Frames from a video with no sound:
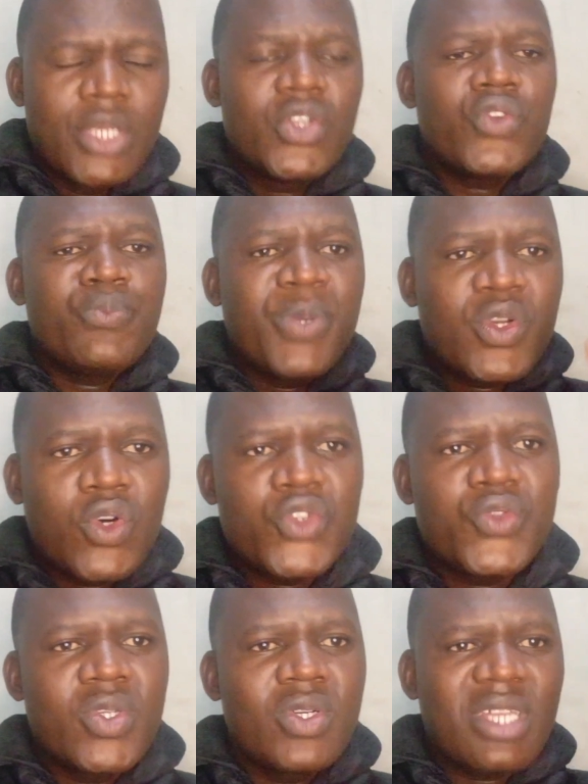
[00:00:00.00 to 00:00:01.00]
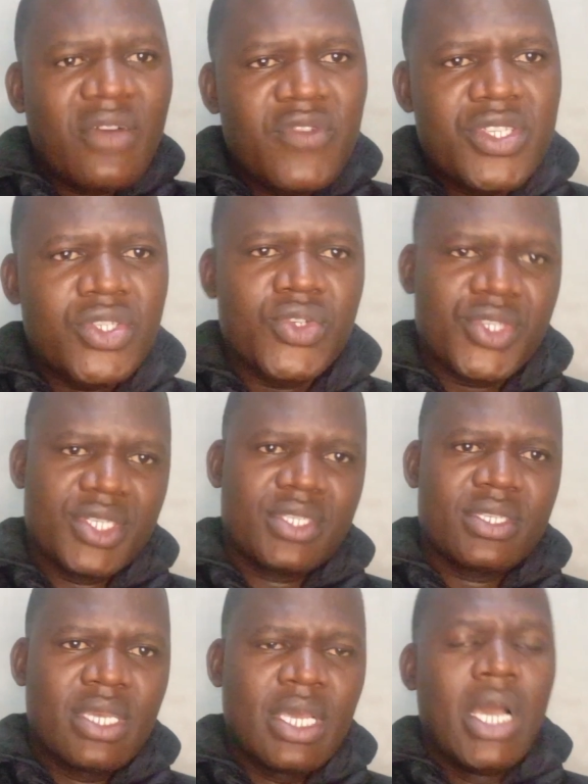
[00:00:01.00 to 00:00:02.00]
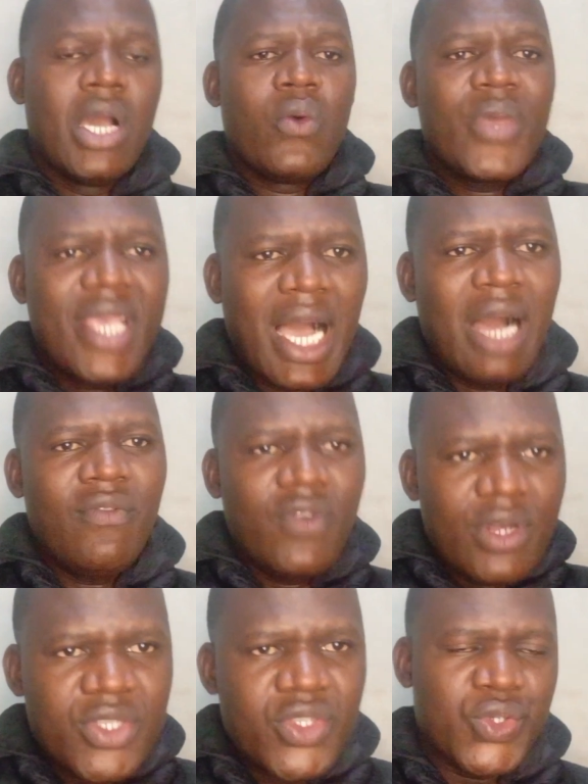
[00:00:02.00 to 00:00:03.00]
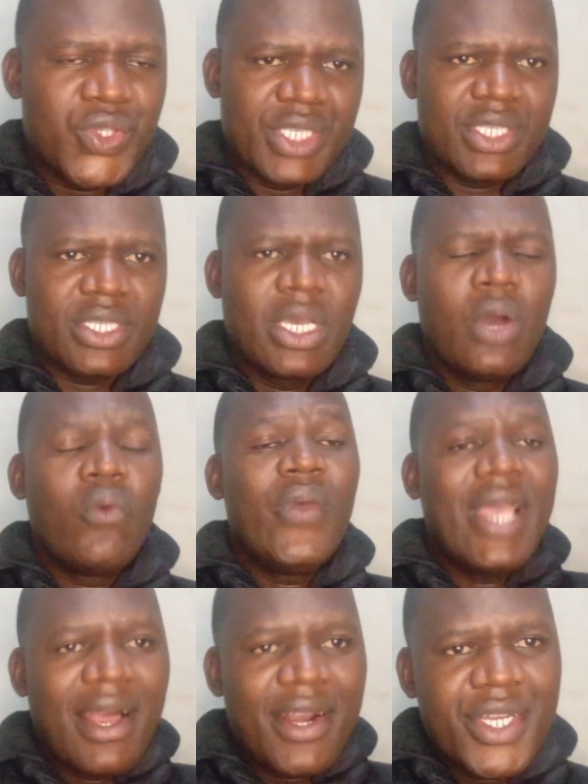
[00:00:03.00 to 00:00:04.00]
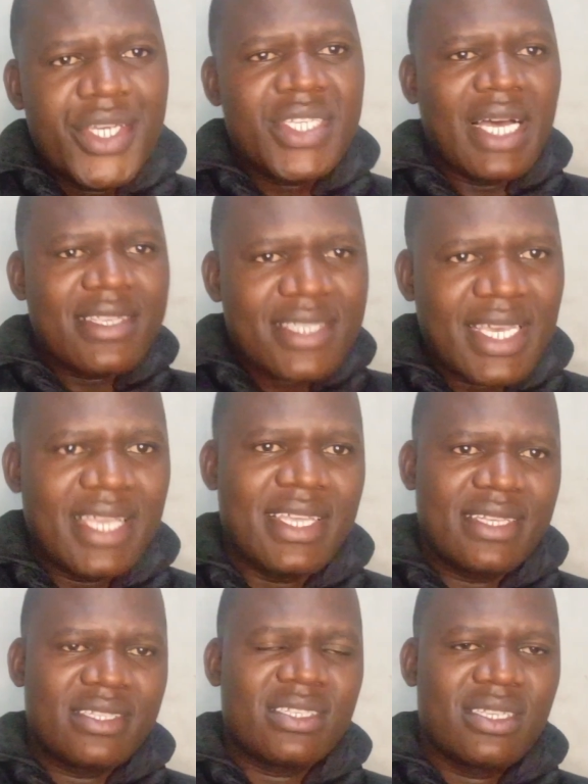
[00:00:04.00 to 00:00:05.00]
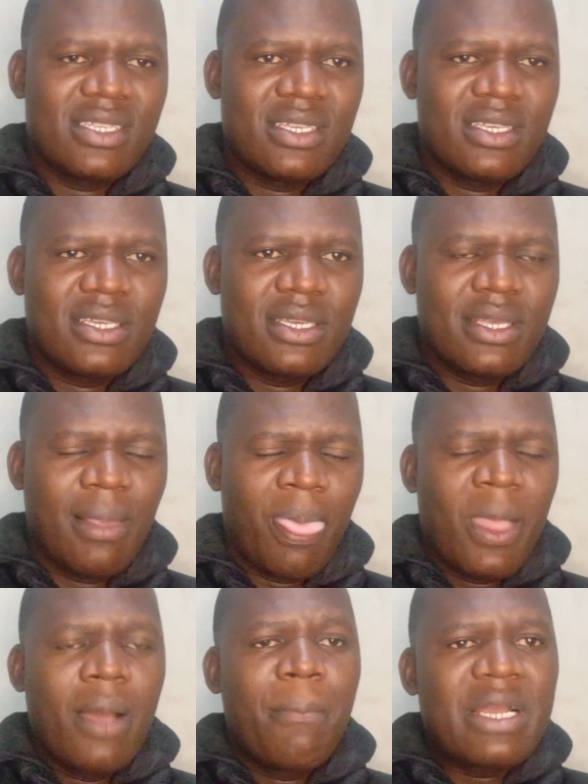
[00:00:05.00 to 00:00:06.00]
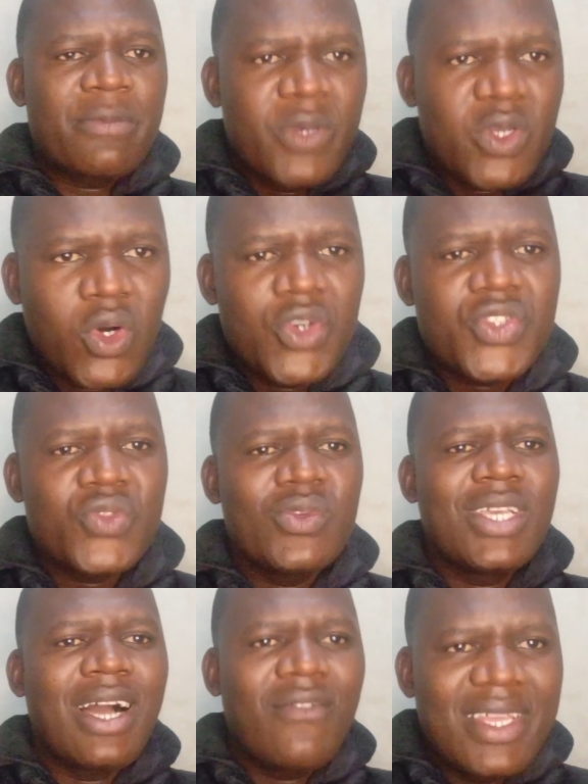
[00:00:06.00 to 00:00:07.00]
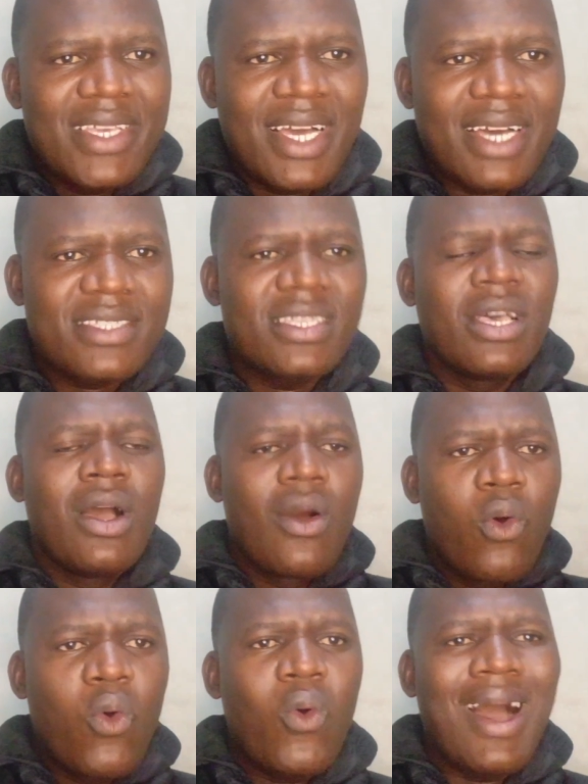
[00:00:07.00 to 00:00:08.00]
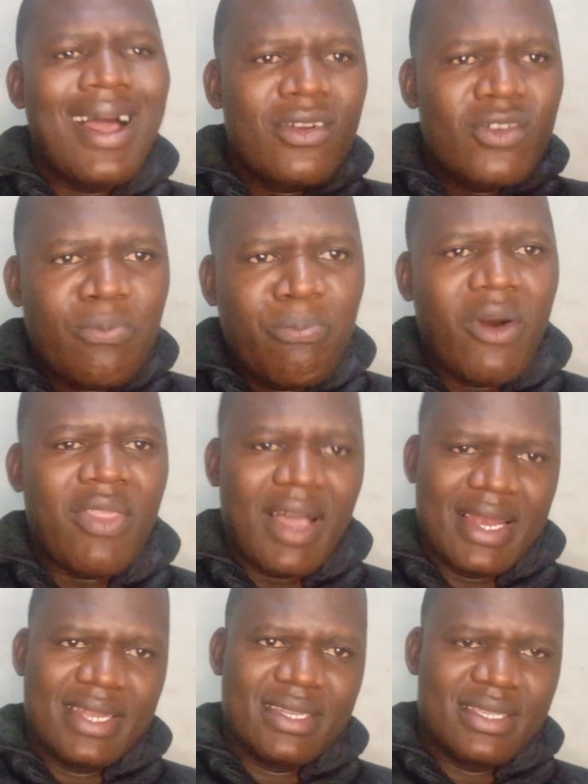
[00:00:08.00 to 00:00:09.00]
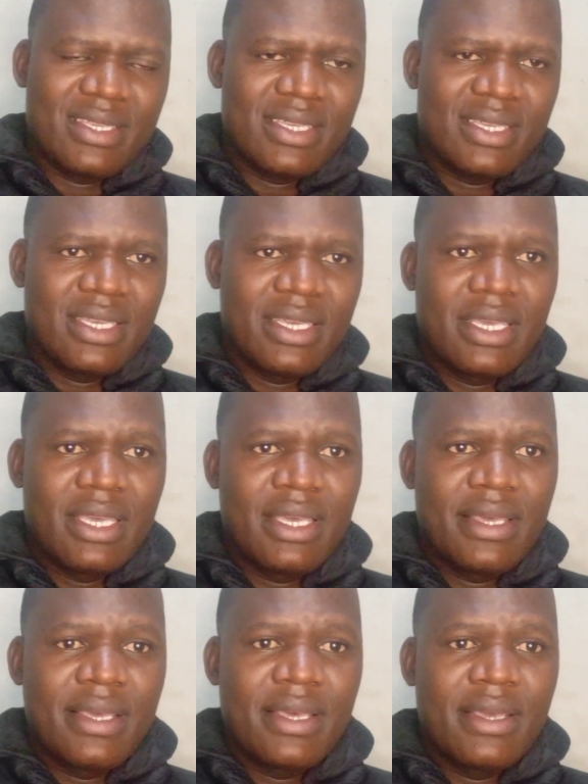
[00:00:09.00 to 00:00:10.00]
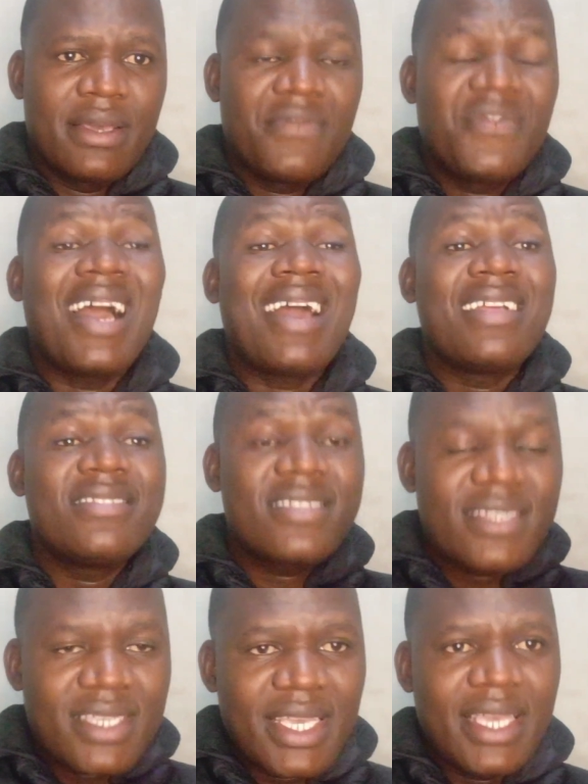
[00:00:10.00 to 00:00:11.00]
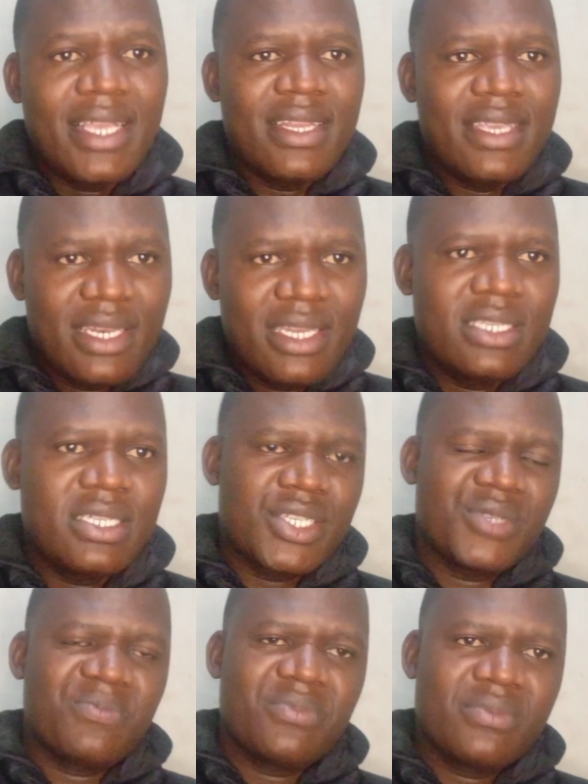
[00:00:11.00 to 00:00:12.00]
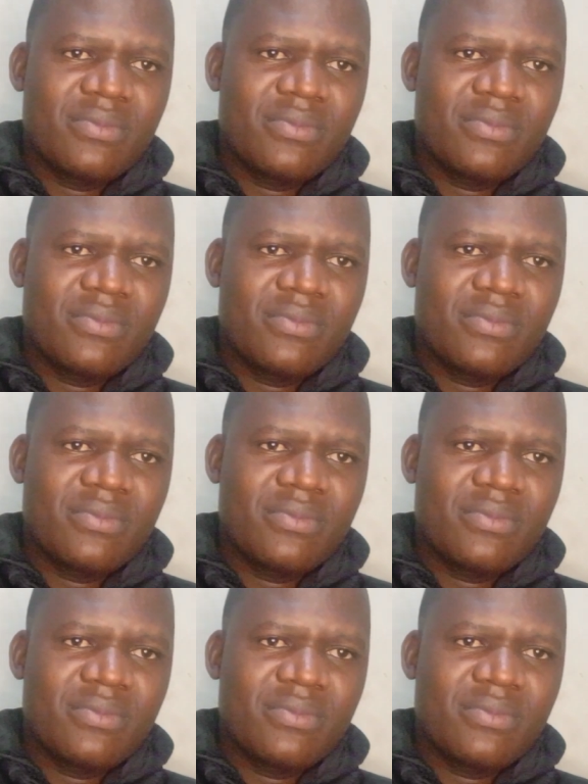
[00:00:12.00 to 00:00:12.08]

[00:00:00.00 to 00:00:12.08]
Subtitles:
Not because we don't have resources. We have resources. We are rich as Kenyans. But because we have leaders who are not bothered. They are unskilled in leadership.